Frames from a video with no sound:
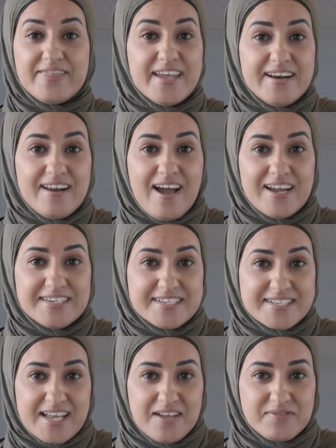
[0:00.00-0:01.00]
then I
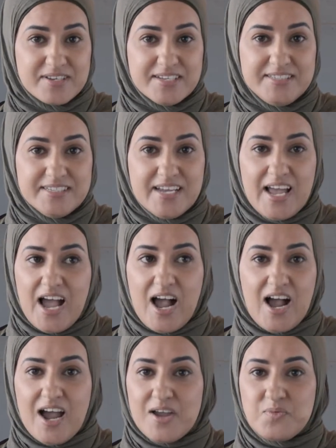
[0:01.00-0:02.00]
discovered
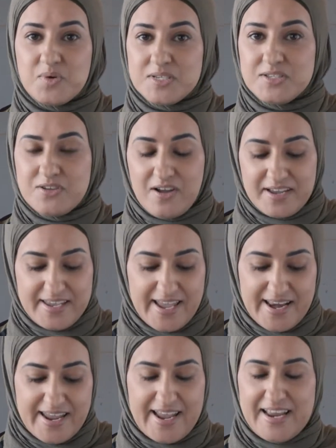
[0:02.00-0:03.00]
I was not
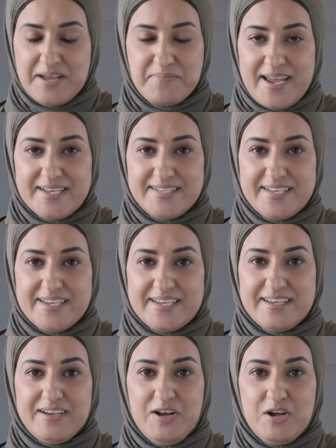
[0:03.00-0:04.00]
getting an
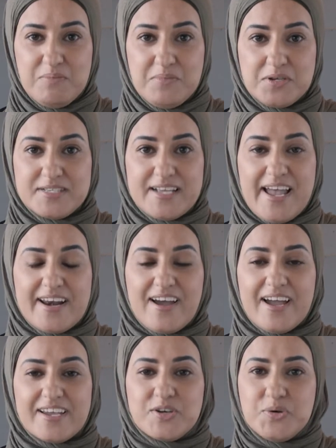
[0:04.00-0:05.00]
amazing hummus, and
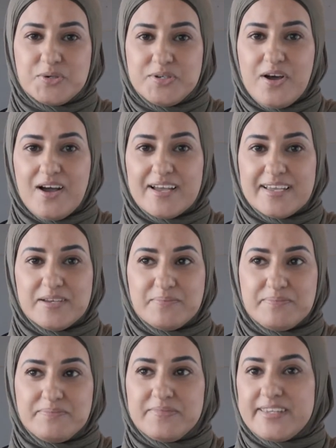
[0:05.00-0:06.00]
I could not
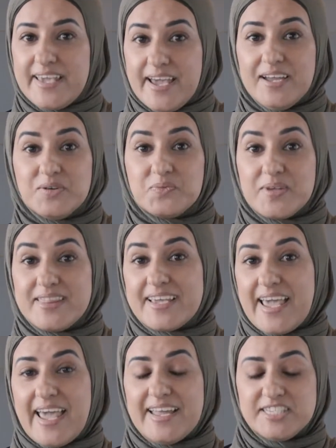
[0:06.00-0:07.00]
get, with the
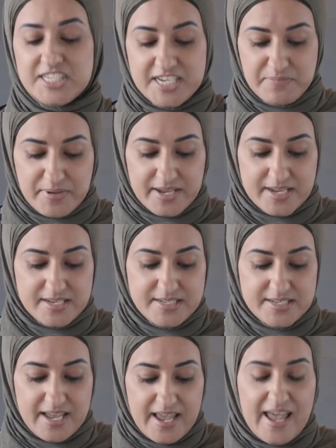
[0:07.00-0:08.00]
canned
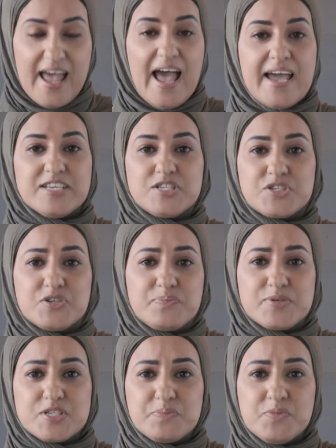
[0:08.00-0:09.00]
chickpeas, a
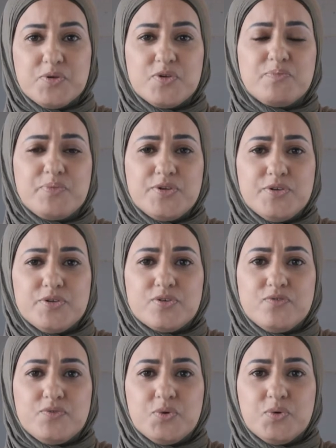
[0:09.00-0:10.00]
super smooth,
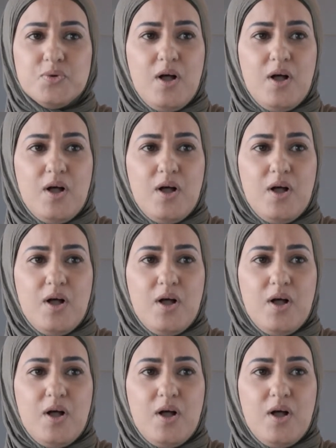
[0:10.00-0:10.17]
beautiful